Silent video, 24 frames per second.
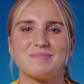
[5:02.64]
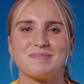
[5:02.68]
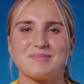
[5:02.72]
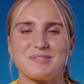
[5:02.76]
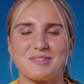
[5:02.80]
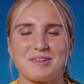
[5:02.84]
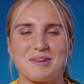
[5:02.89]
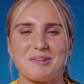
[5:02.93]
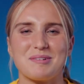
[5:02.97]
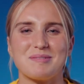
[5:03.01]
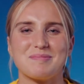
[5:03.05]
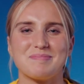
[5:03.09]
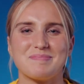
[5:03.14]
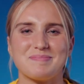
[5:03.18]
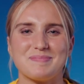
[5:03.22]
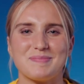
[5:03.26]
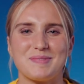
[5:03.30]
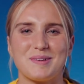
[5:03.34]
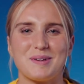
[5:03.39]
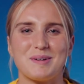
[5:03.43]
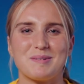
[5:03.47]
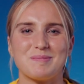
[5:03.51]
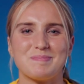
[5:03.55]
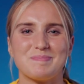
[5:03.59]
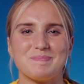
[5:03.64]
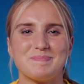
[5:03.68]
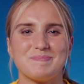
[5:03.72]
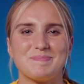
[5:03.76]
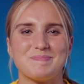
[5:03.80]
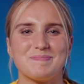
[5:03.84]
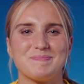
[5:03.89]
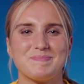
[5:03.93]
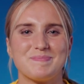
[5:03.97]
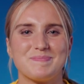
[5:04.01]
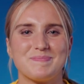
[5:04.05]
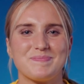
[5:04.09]

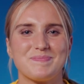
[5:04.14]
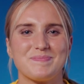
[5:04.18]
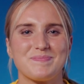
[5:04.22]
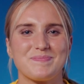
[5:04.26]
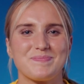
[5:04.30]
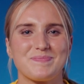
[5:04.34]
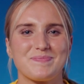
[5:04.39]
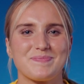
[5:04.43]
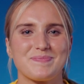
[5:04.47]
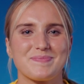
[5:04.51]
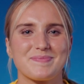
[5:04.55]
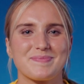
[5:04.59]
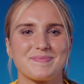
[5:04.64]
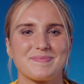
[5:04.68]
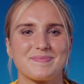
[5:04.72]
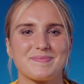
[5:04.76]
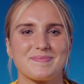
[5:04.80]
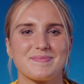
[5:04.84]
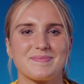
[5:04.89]
Nothing is said.